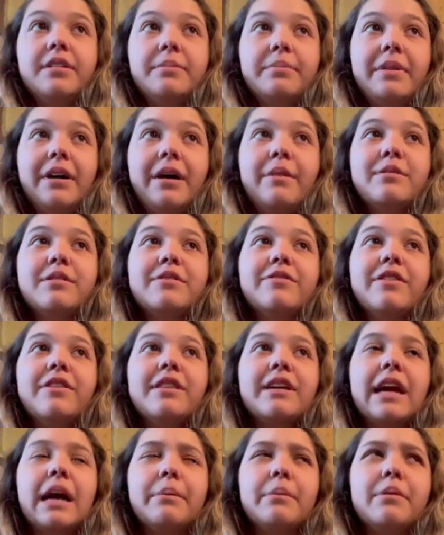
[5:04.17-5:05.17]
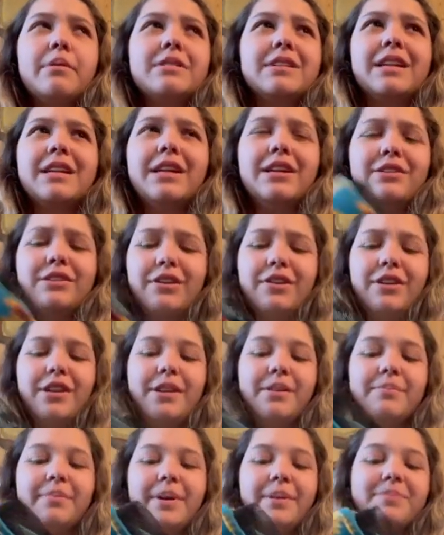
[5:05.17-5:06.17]
but I was afraid the cow print was gonna get dirty.
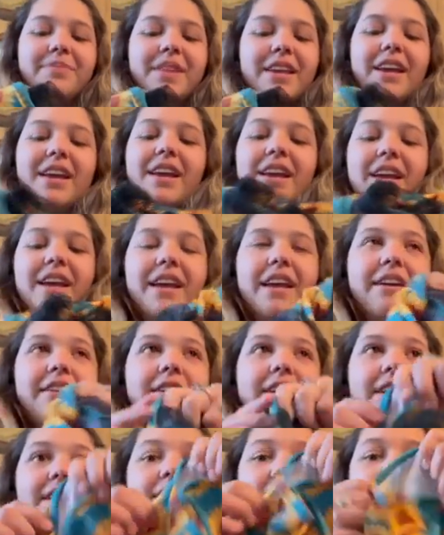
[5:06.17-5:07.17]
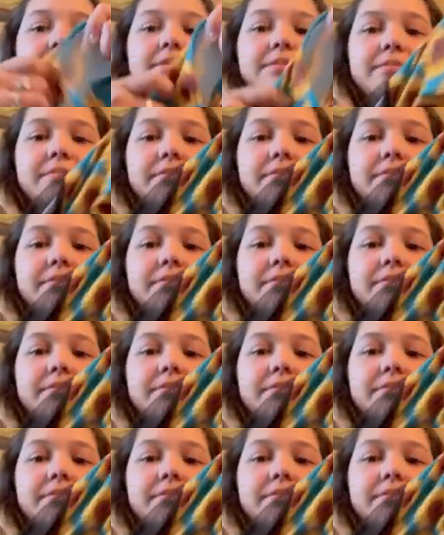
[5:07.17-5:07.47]
But here it is.